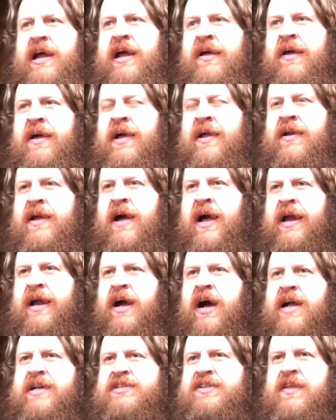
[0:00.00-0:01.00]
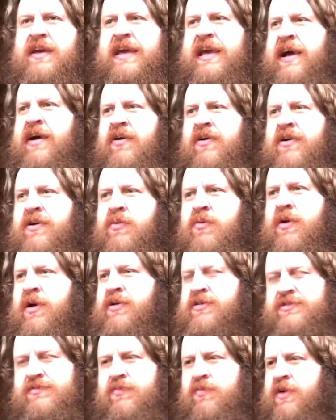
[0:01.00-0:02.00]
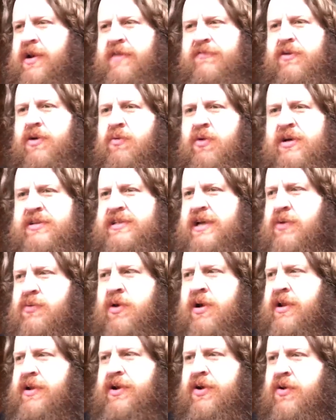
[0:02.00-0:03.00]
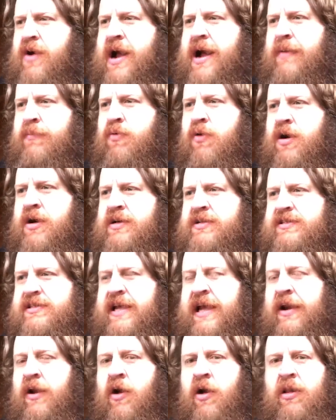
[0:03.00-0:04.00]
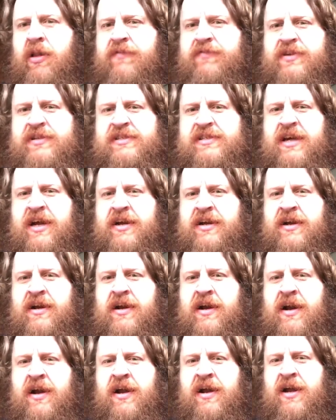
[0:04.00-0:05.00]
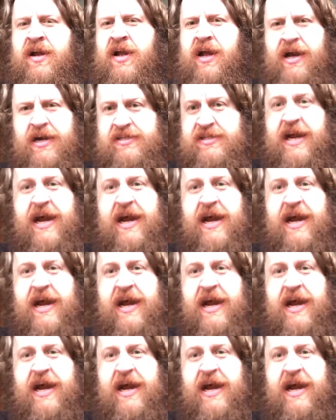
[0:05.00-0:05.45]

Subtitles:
and I got to the counter where whatever it was I wanted to grab was, and all of a sudden I